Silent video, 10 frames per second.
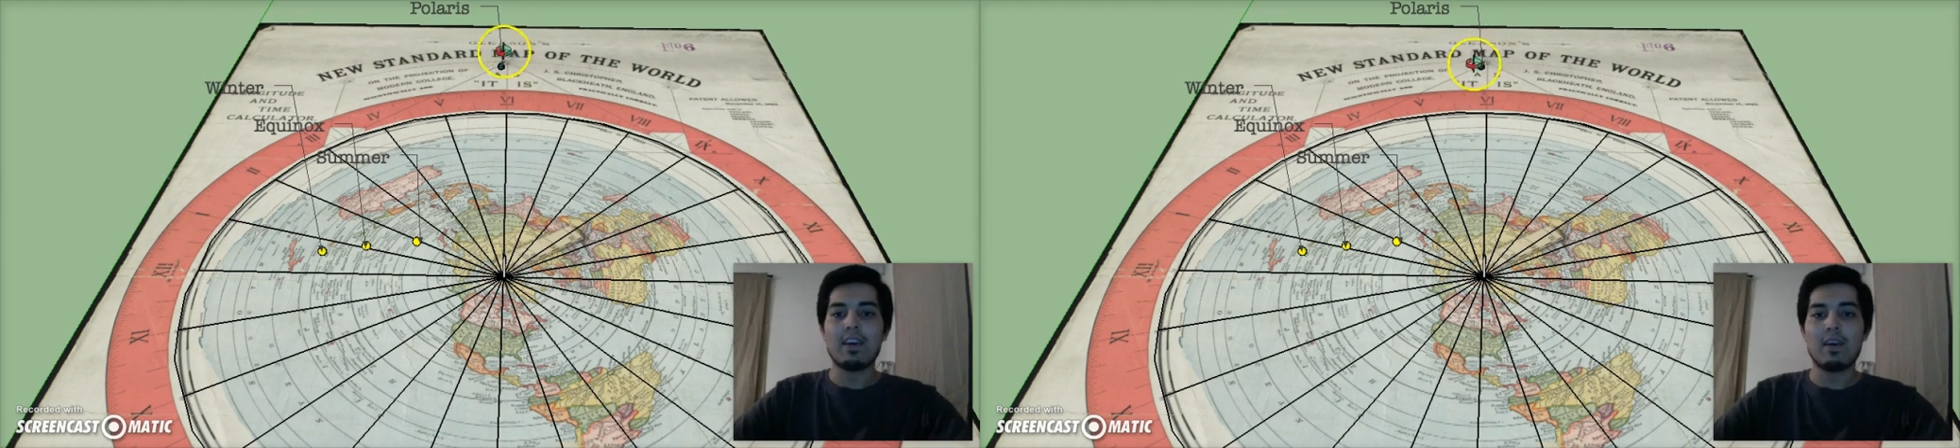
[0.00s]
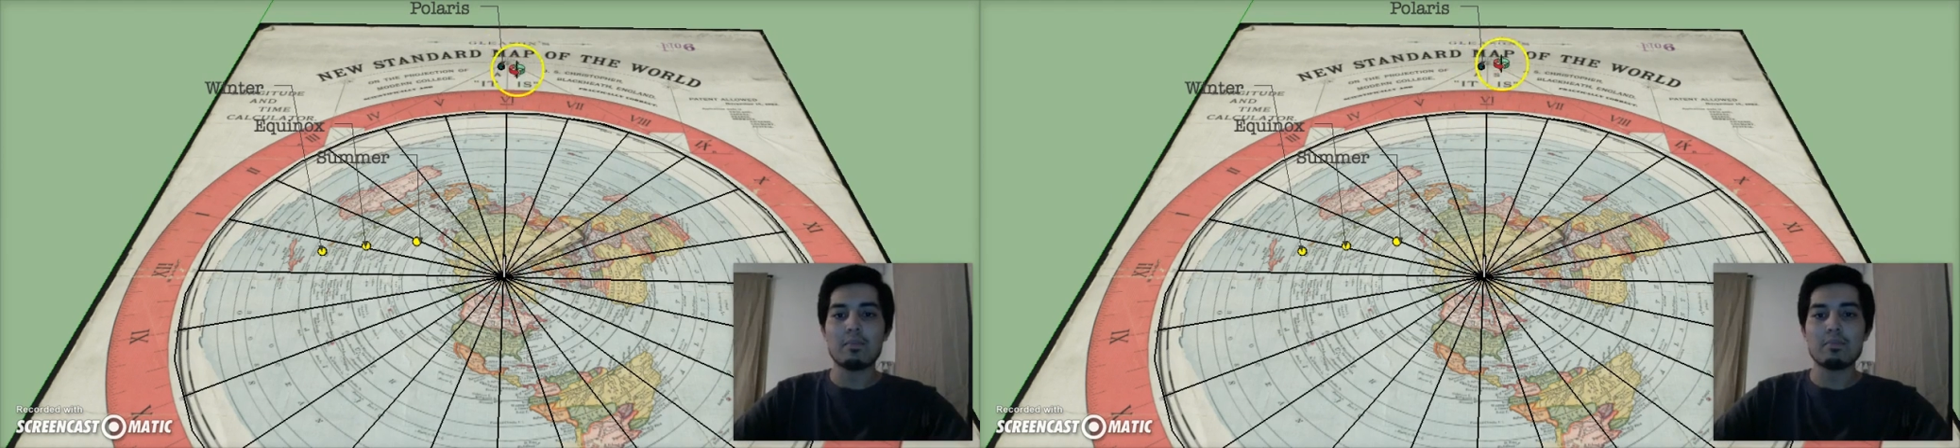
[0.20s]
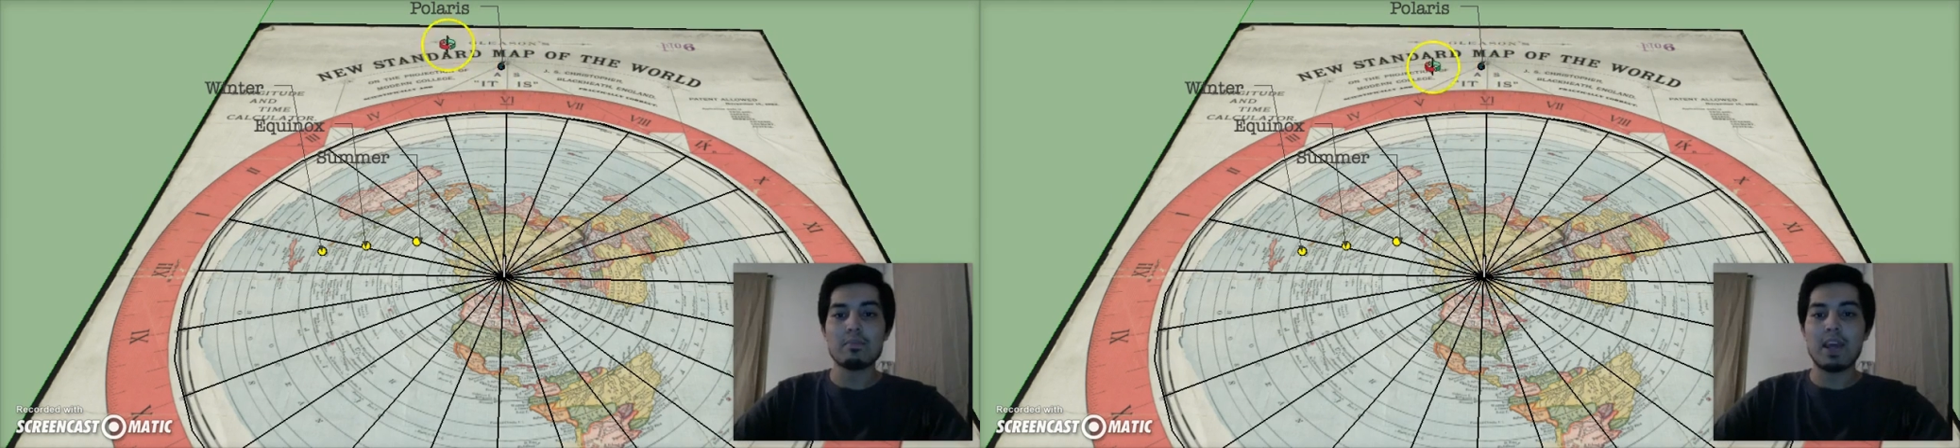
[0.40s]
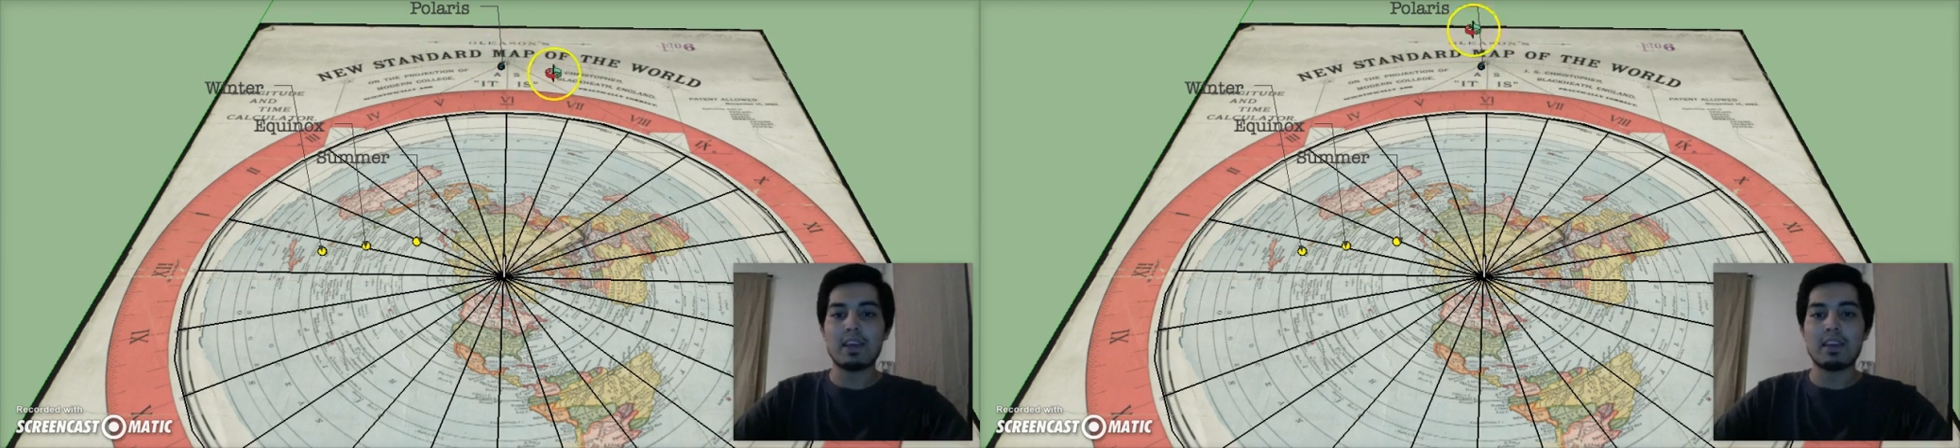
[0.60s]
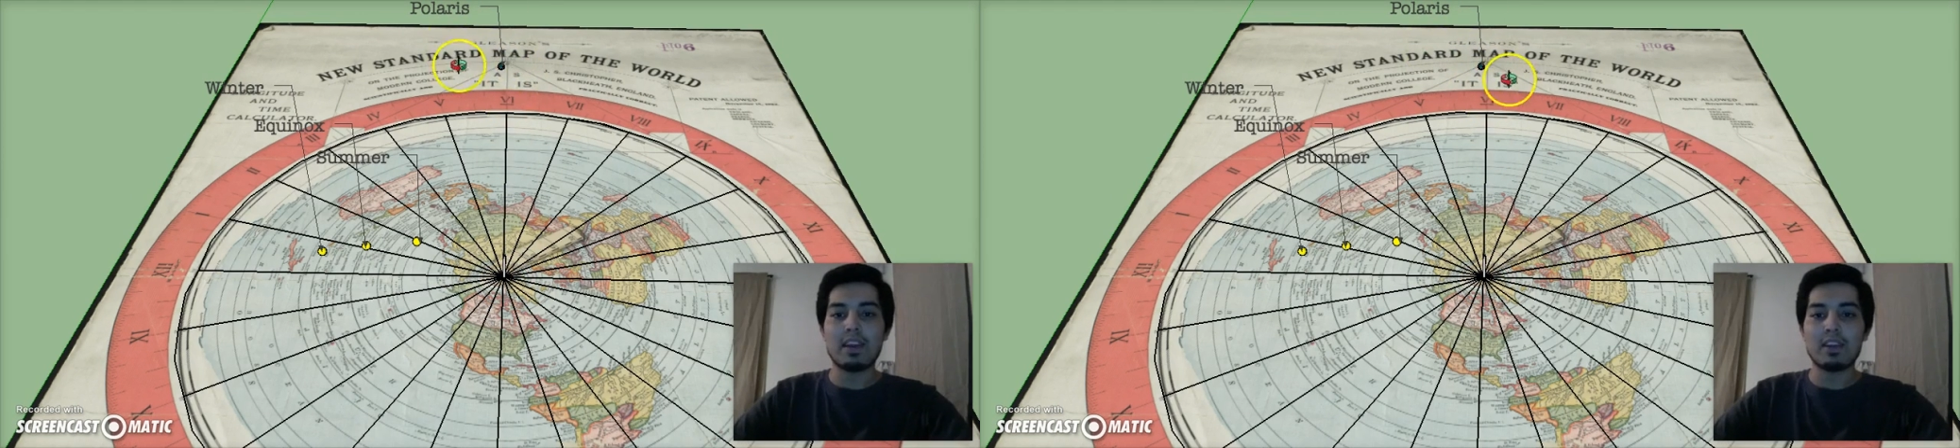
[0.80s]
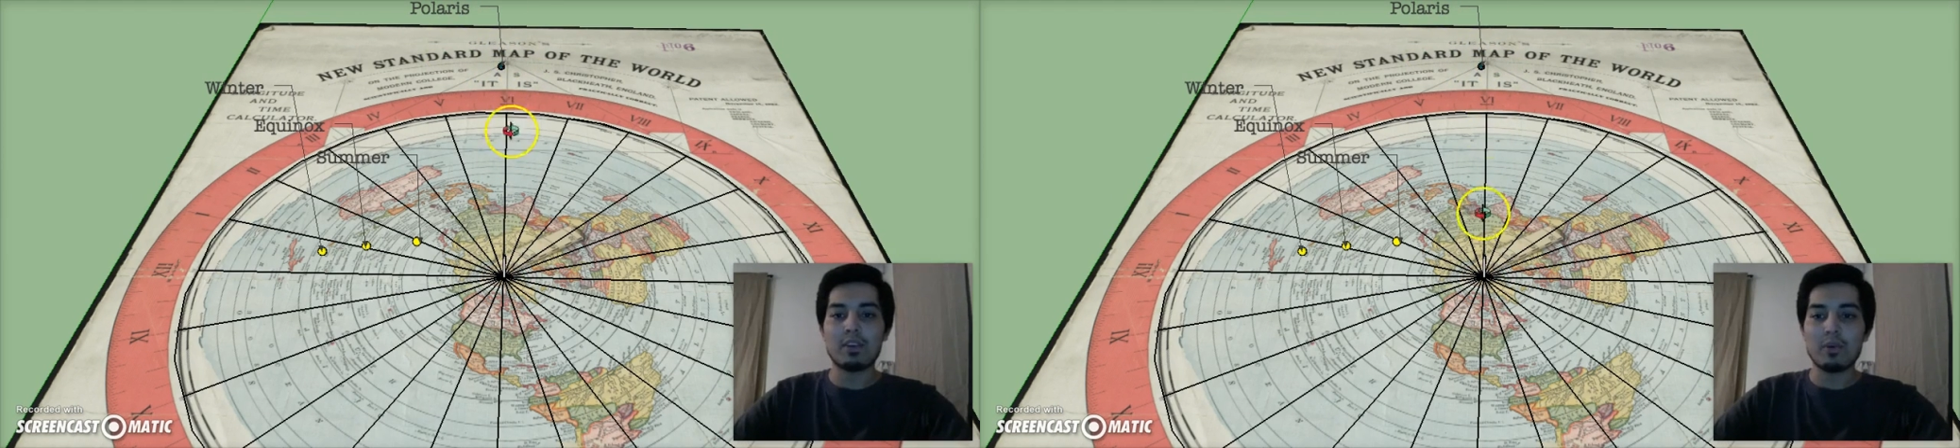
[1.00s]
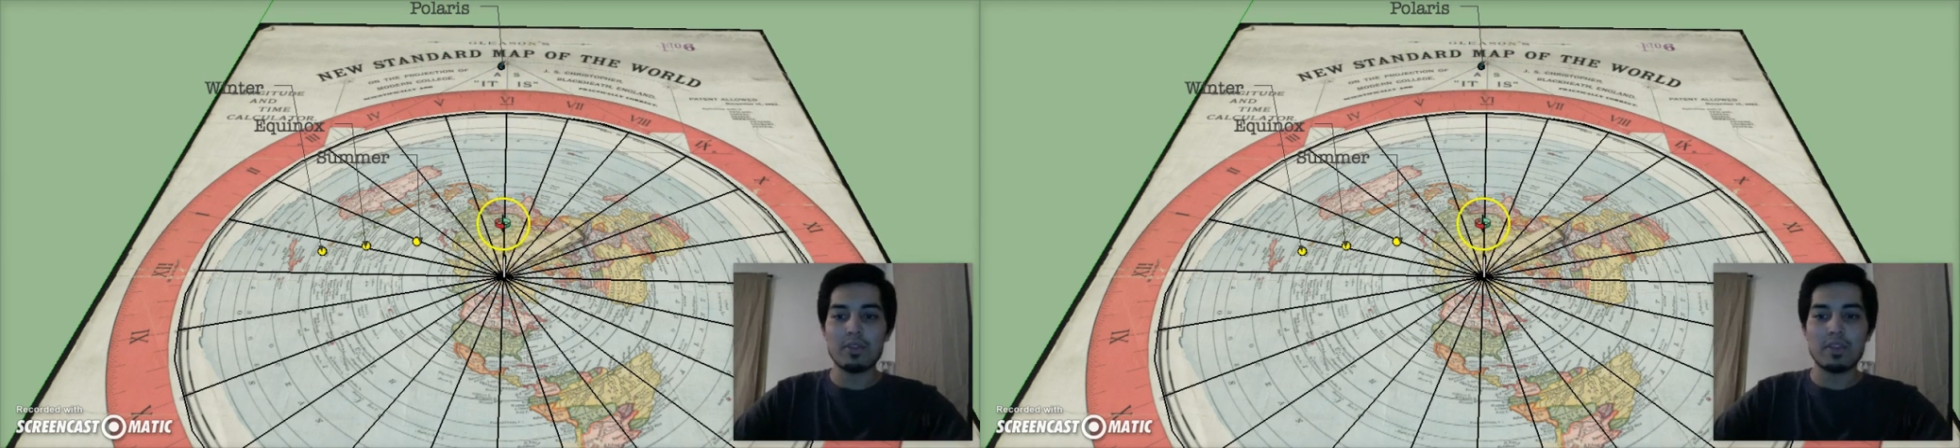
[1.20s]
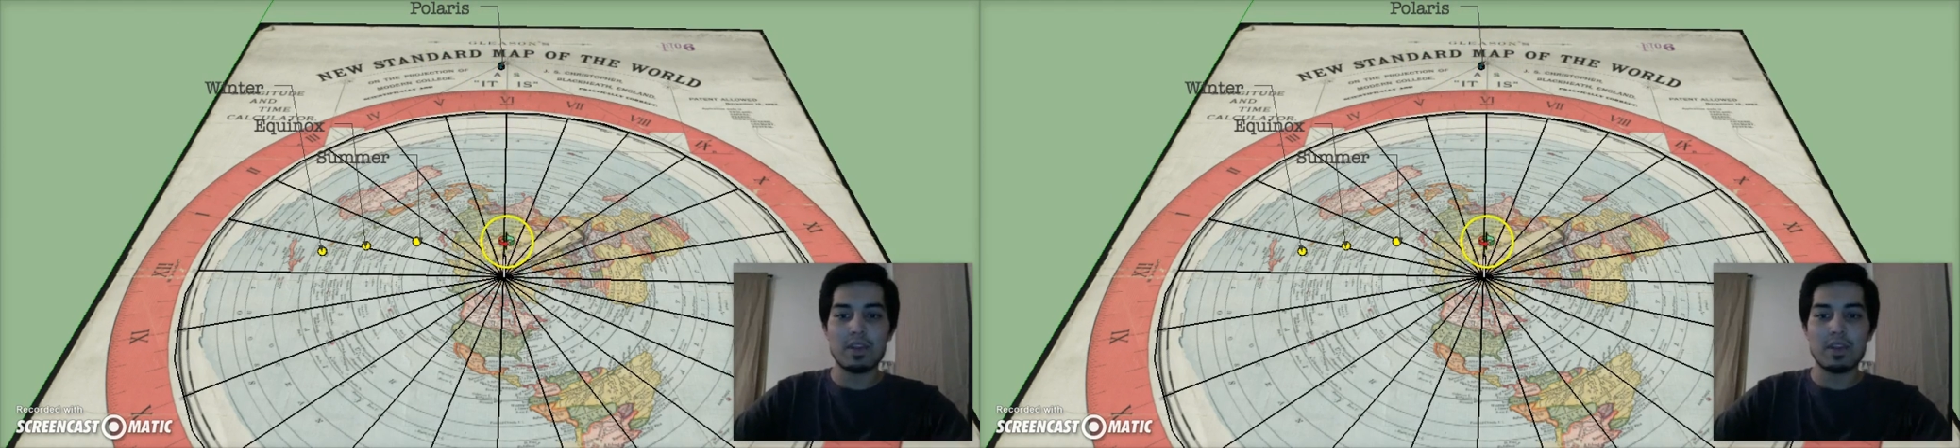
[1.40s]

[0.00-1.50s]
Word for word: are magnetic north